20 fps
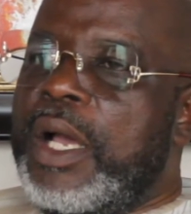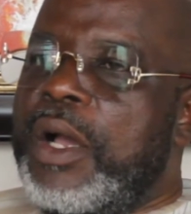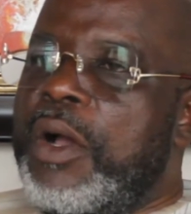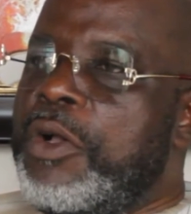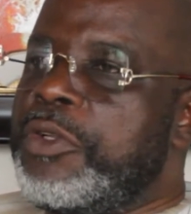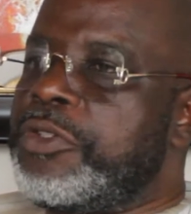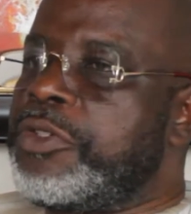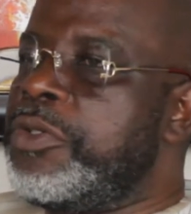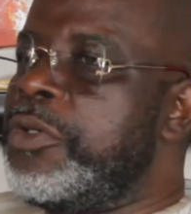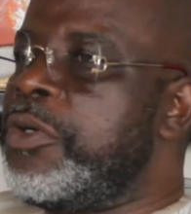
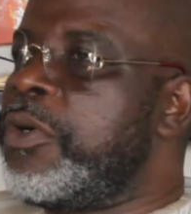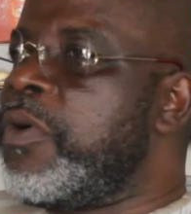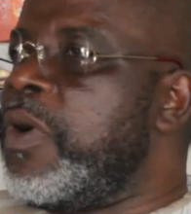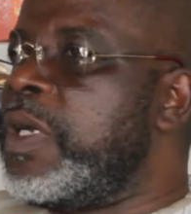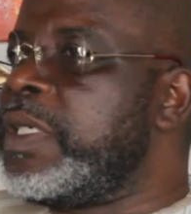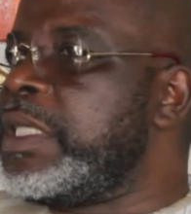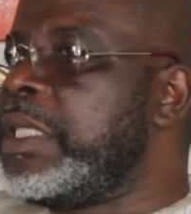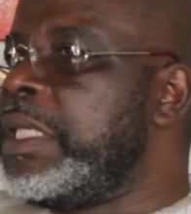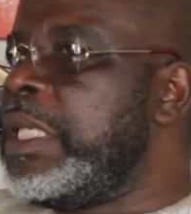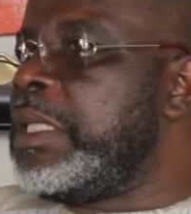or oh, so
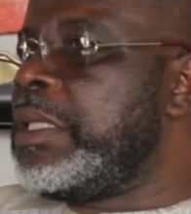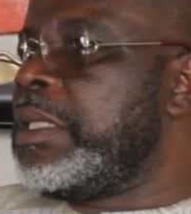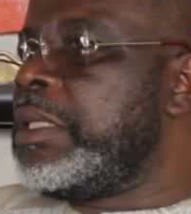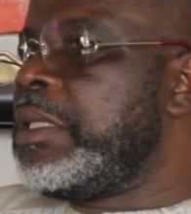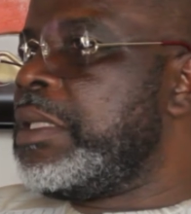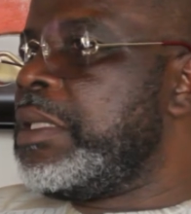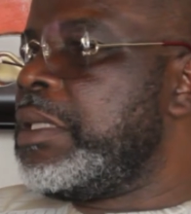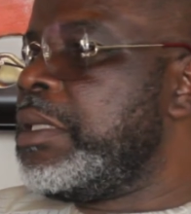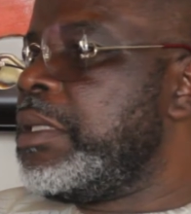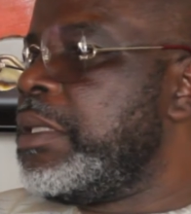
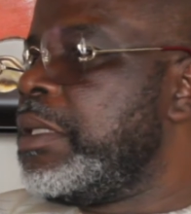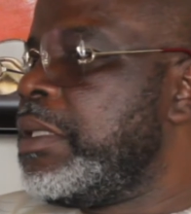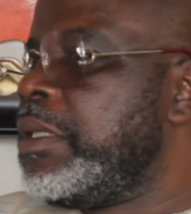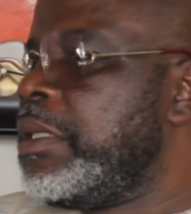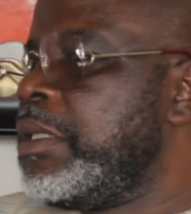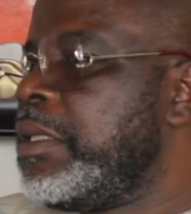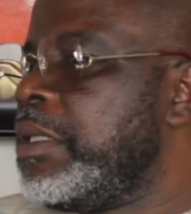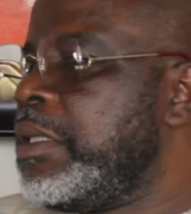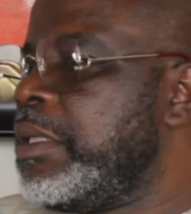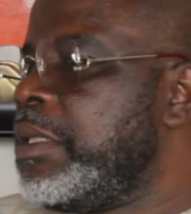continents.
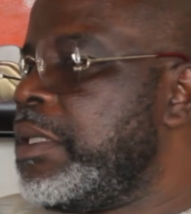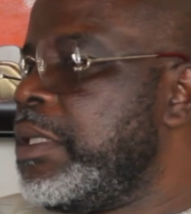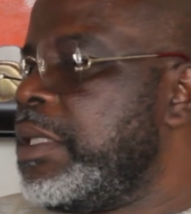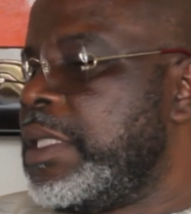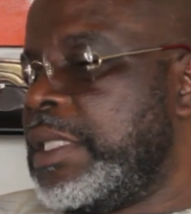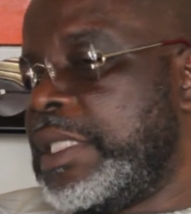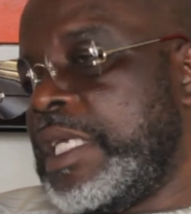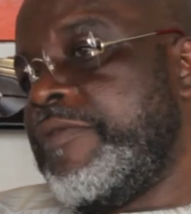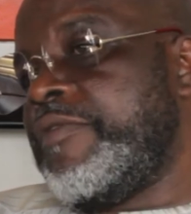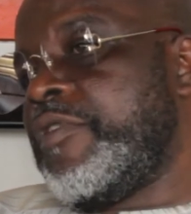Seven.
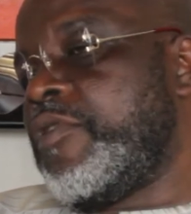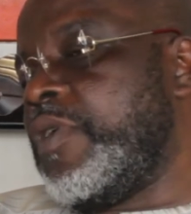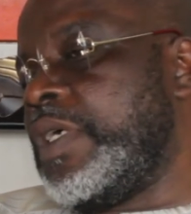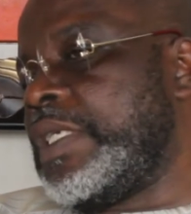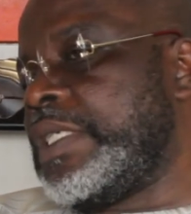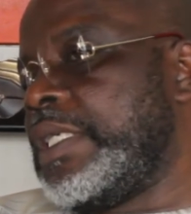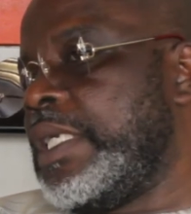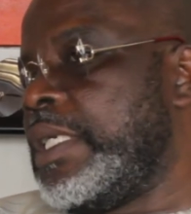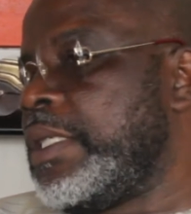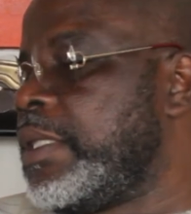Seven
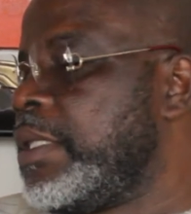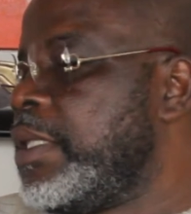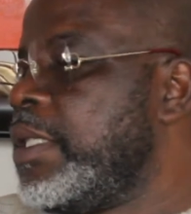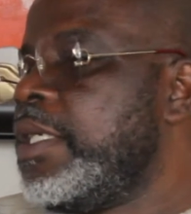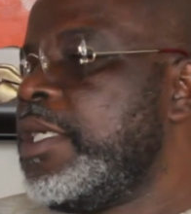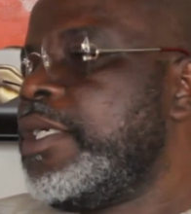continents.